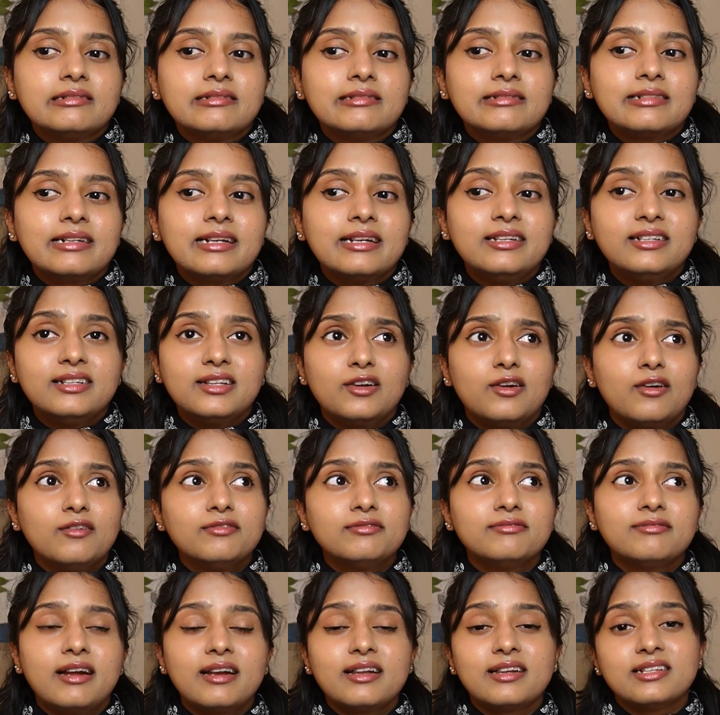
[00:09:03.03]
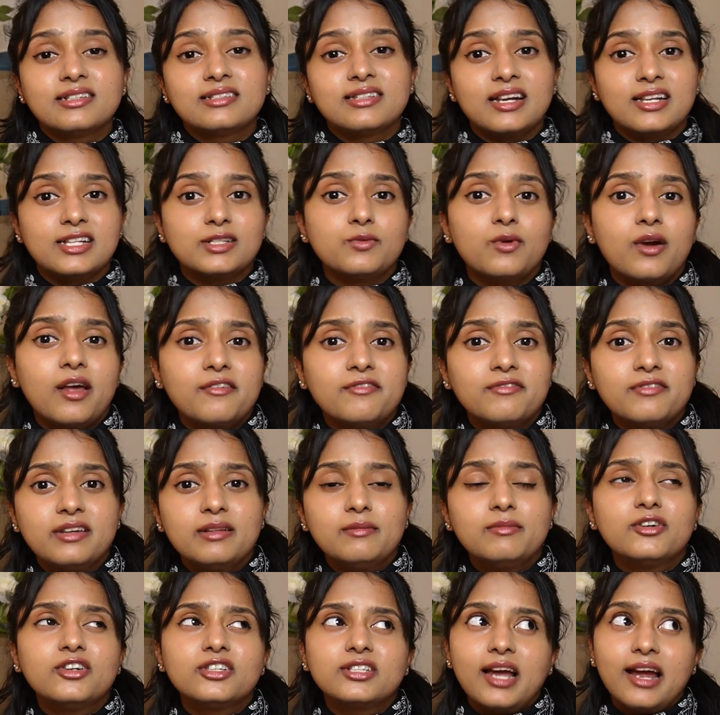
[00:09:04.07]
clean enough. At least that is what I feel,
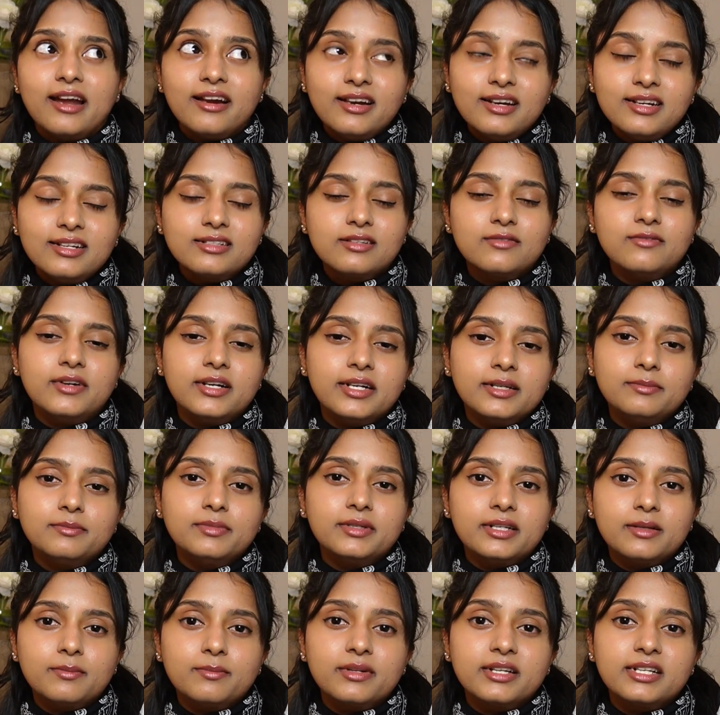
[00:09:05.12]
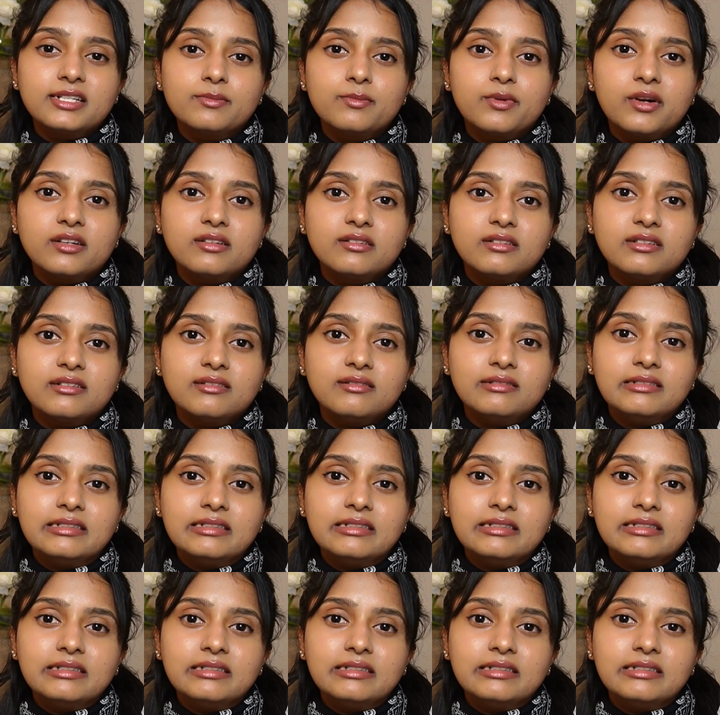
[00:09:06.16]
because Ireland is a very pretty place, but